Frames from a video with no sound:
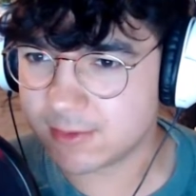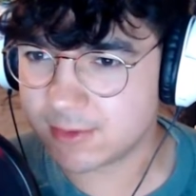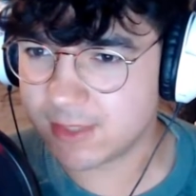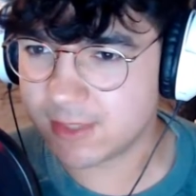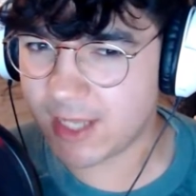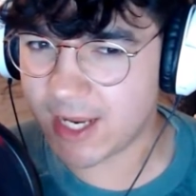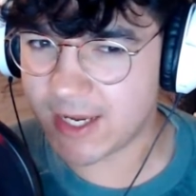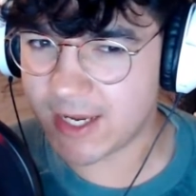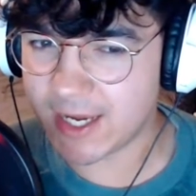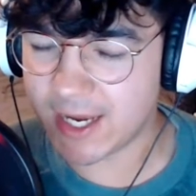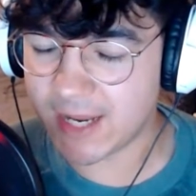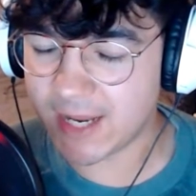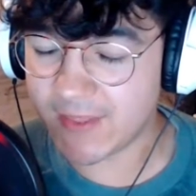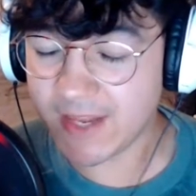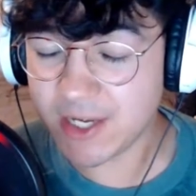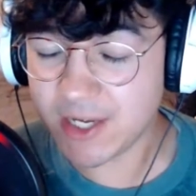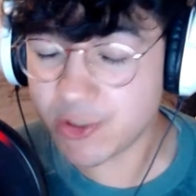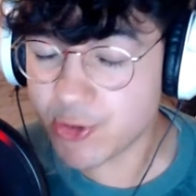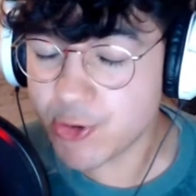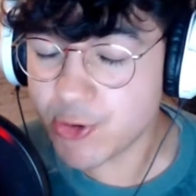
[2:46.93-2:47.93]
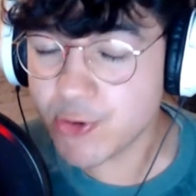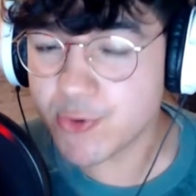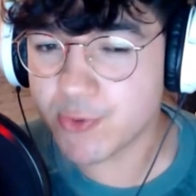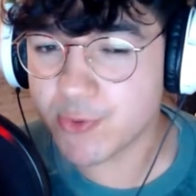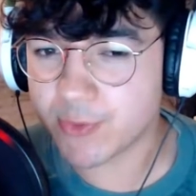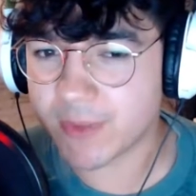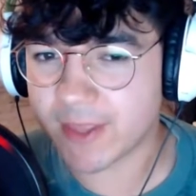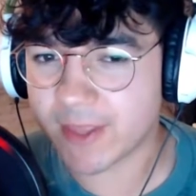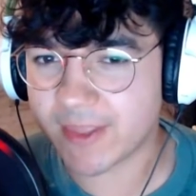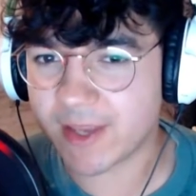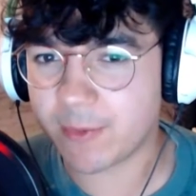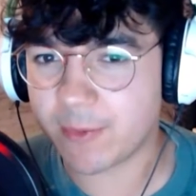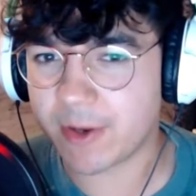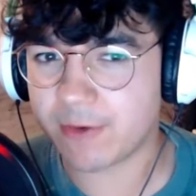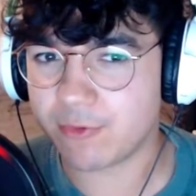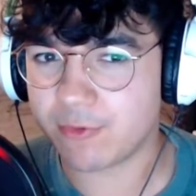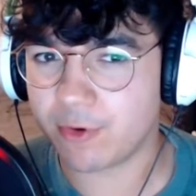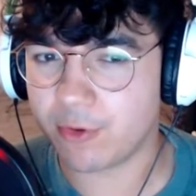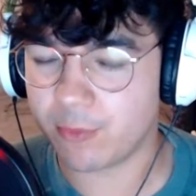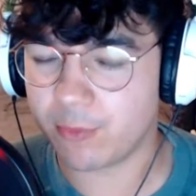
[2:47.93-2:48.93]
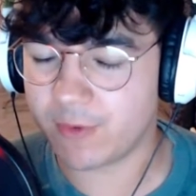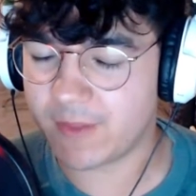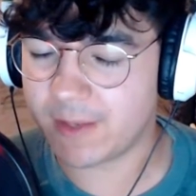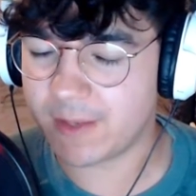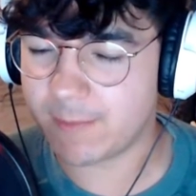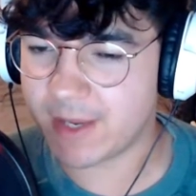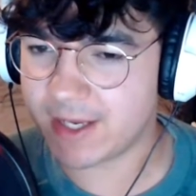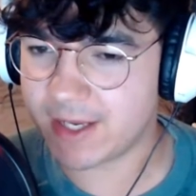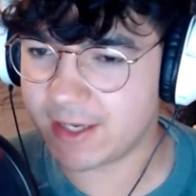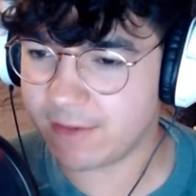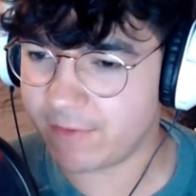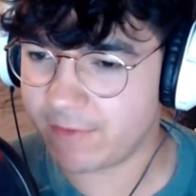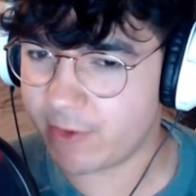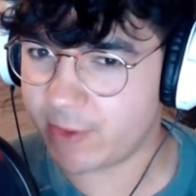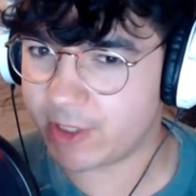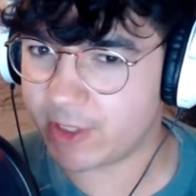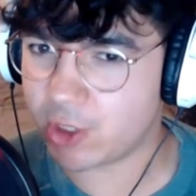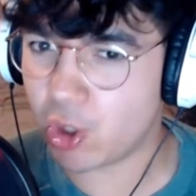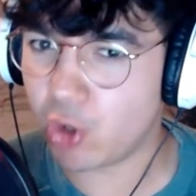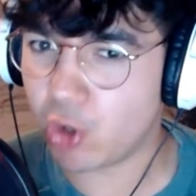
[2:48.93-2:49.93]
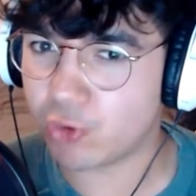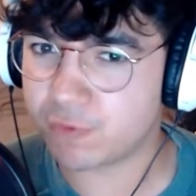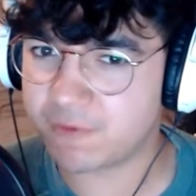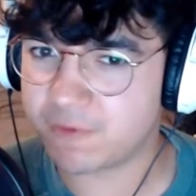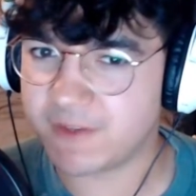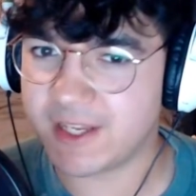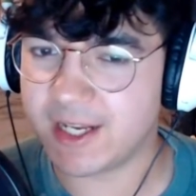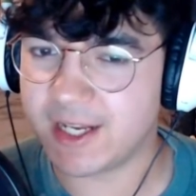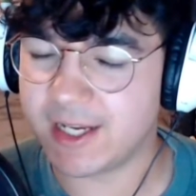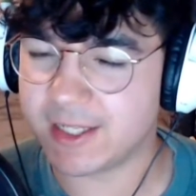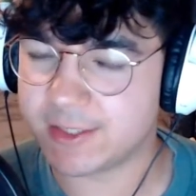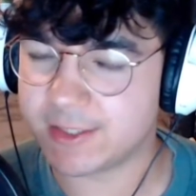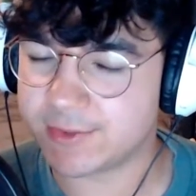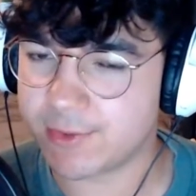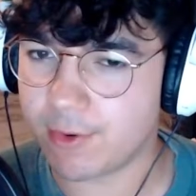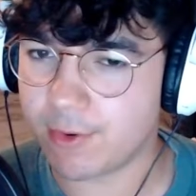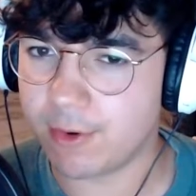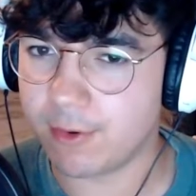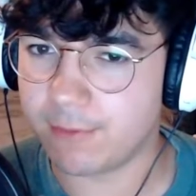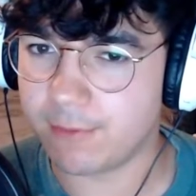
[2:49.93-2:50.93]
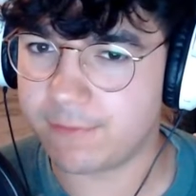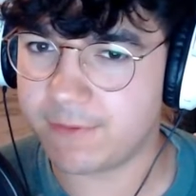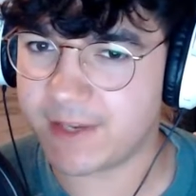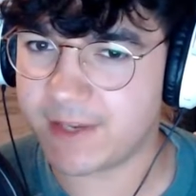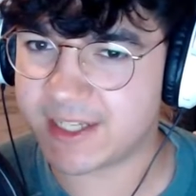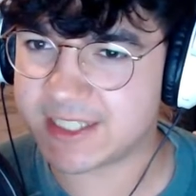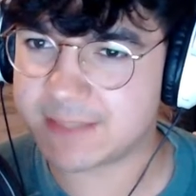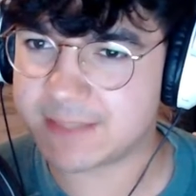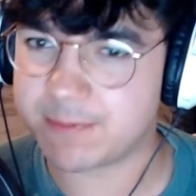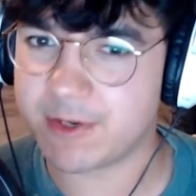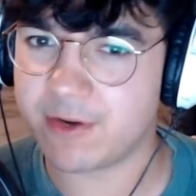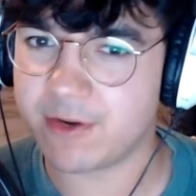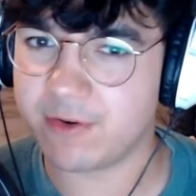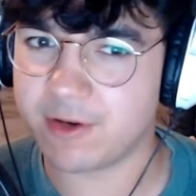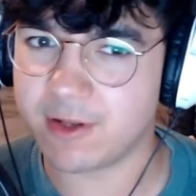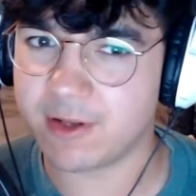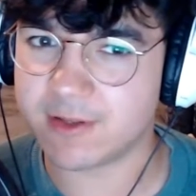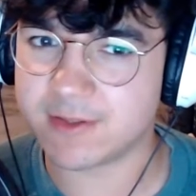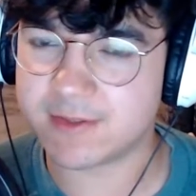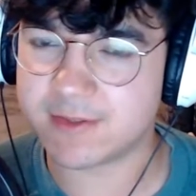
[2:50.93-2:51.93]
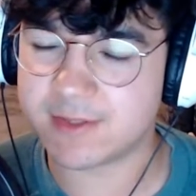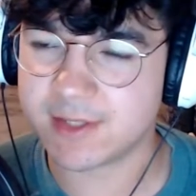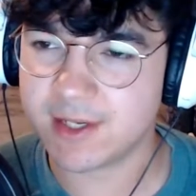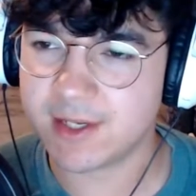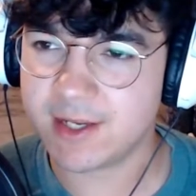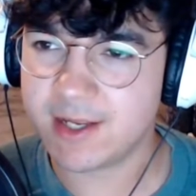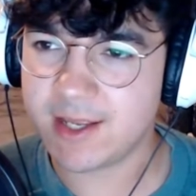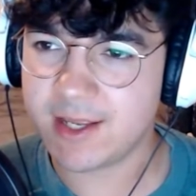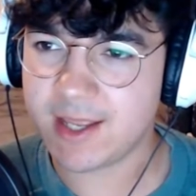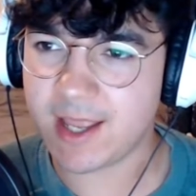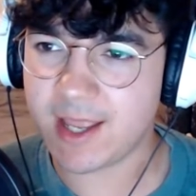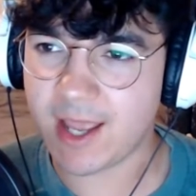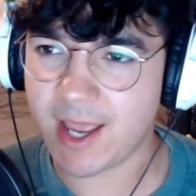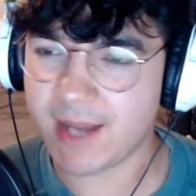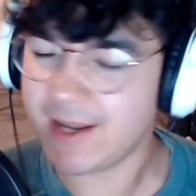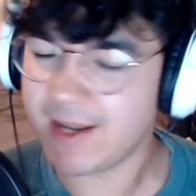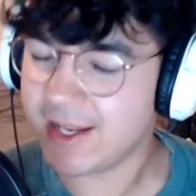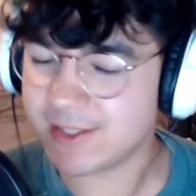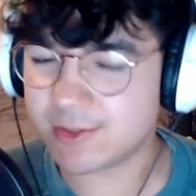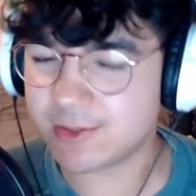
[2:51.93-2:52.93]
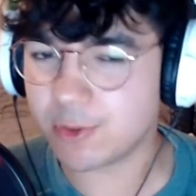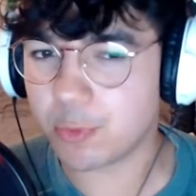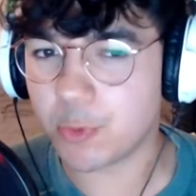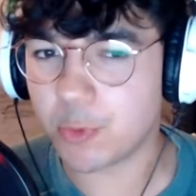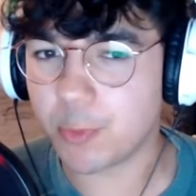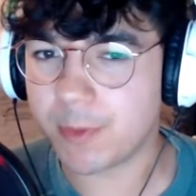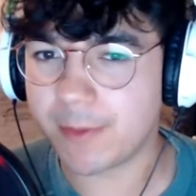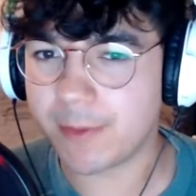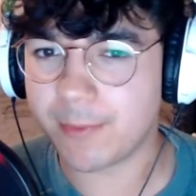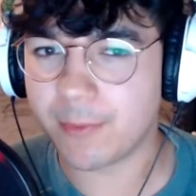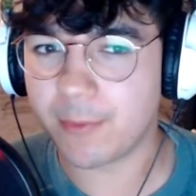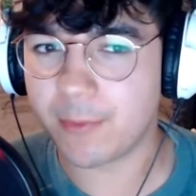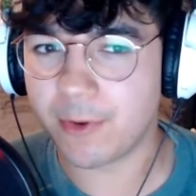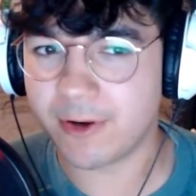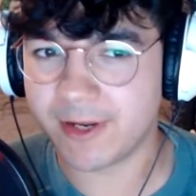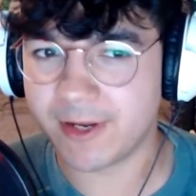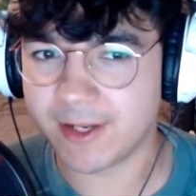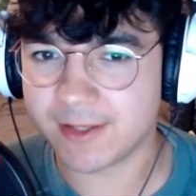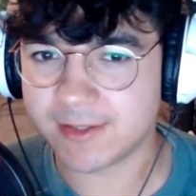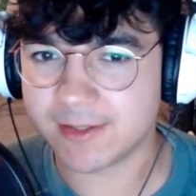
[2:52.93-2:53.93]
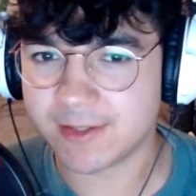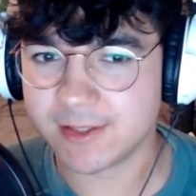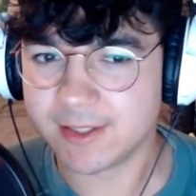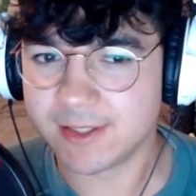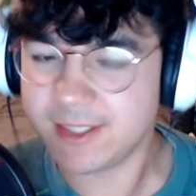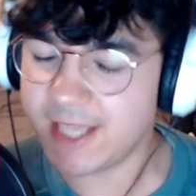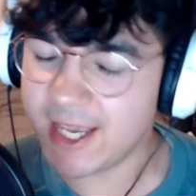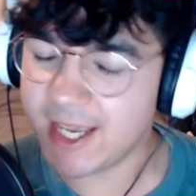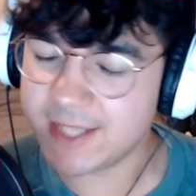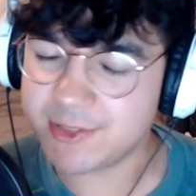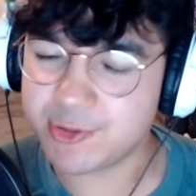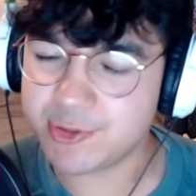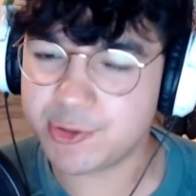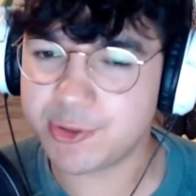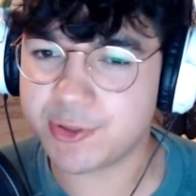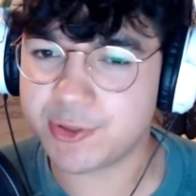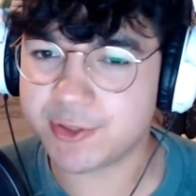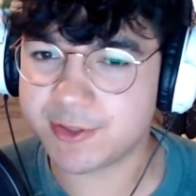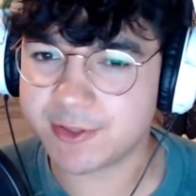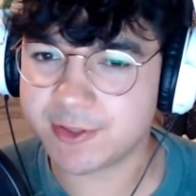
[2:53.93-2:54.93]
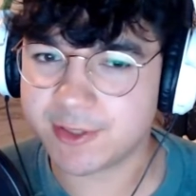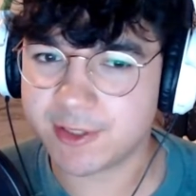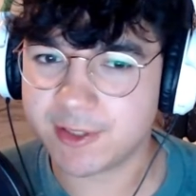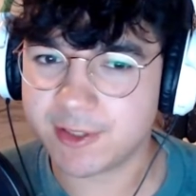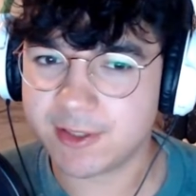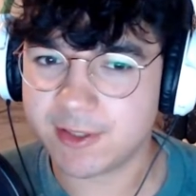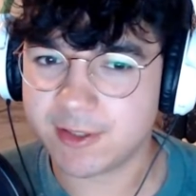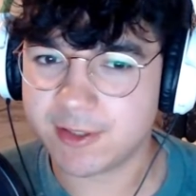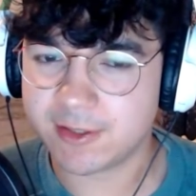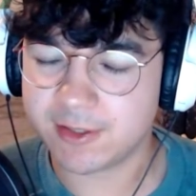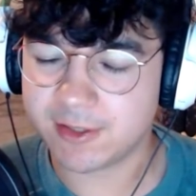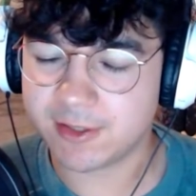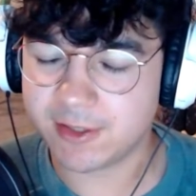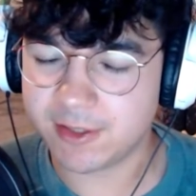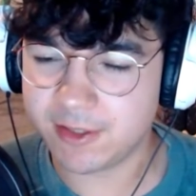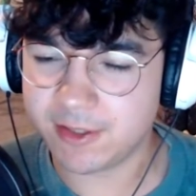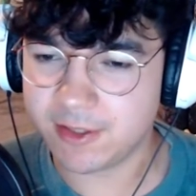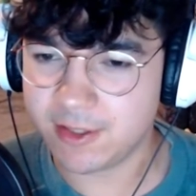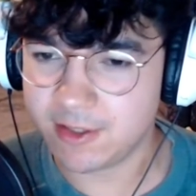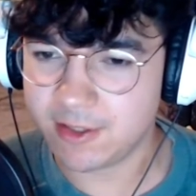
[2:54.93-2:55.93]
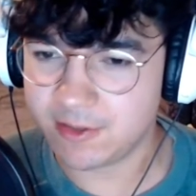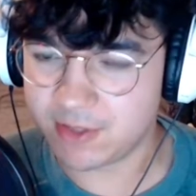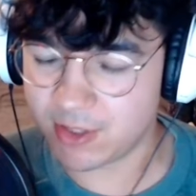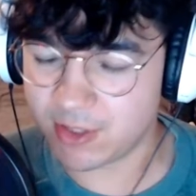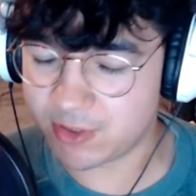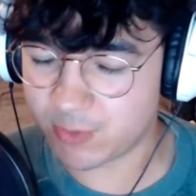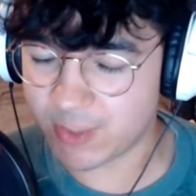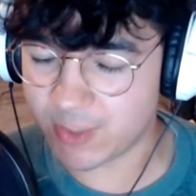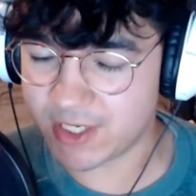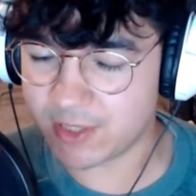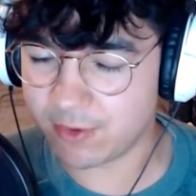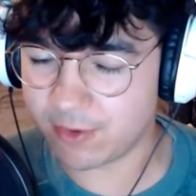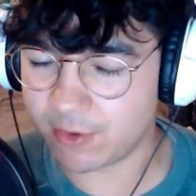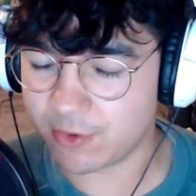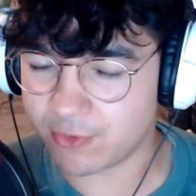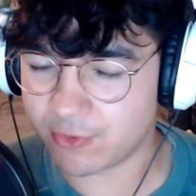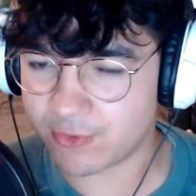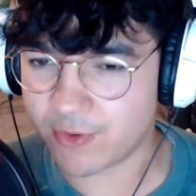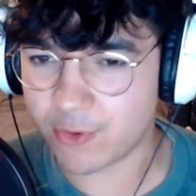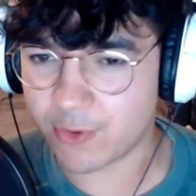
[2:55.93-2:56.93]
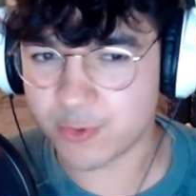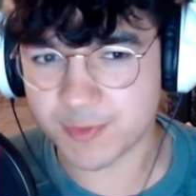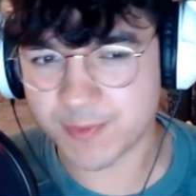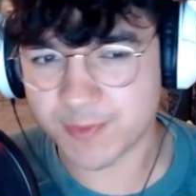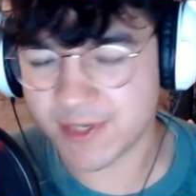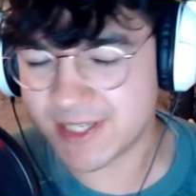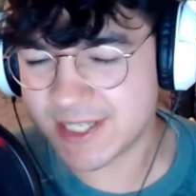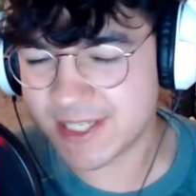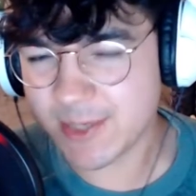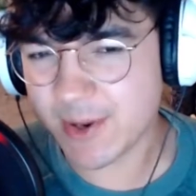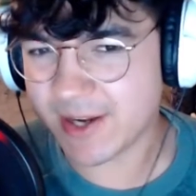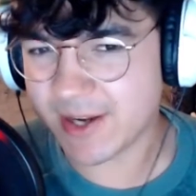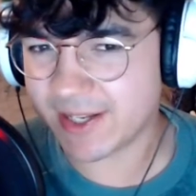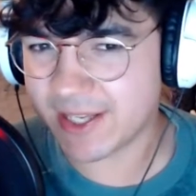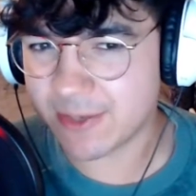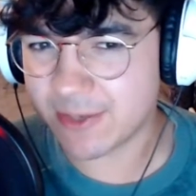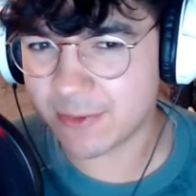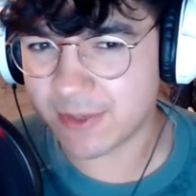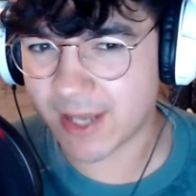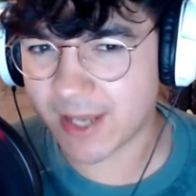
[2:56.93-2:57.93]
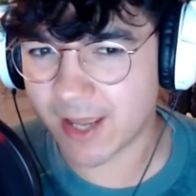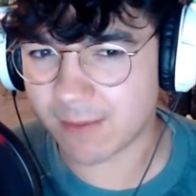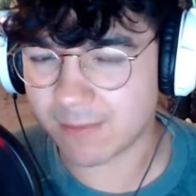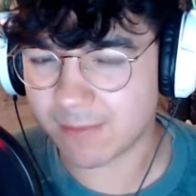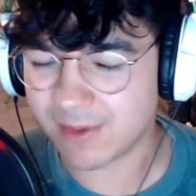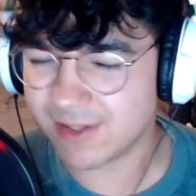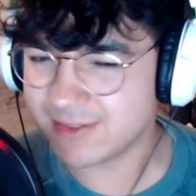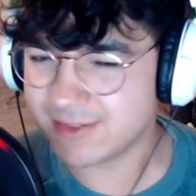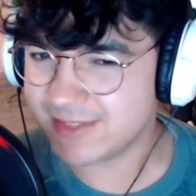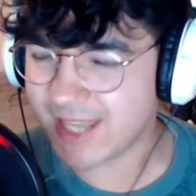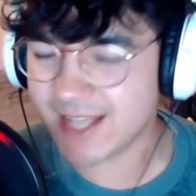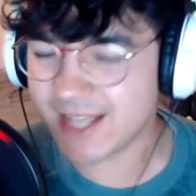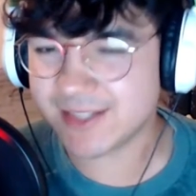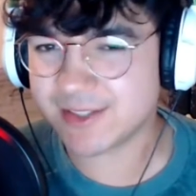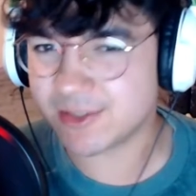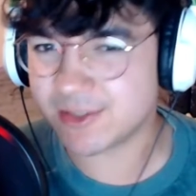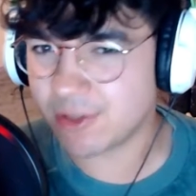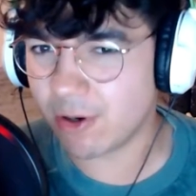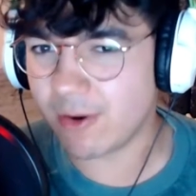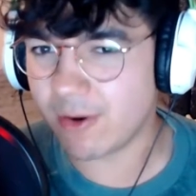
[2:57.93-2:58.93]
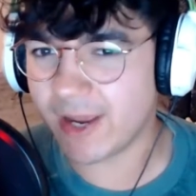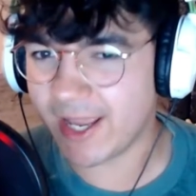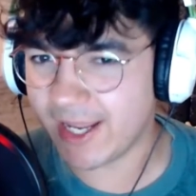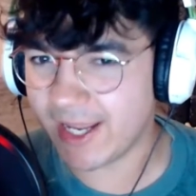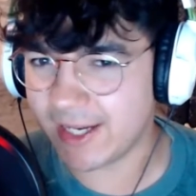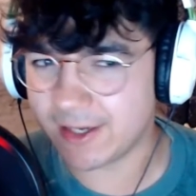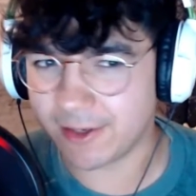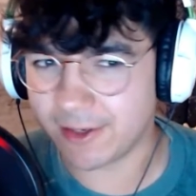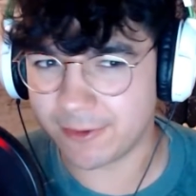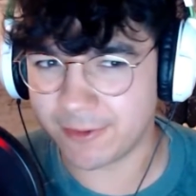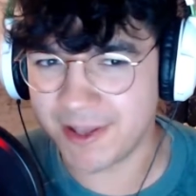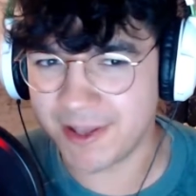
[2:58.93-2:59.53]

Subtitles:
and they knew that they went wrong when they made it a very COD feeling sort of experience, and that's not what people wanted. Yes, you could tweak your controls, but you still had a kill cam. That's not Halo.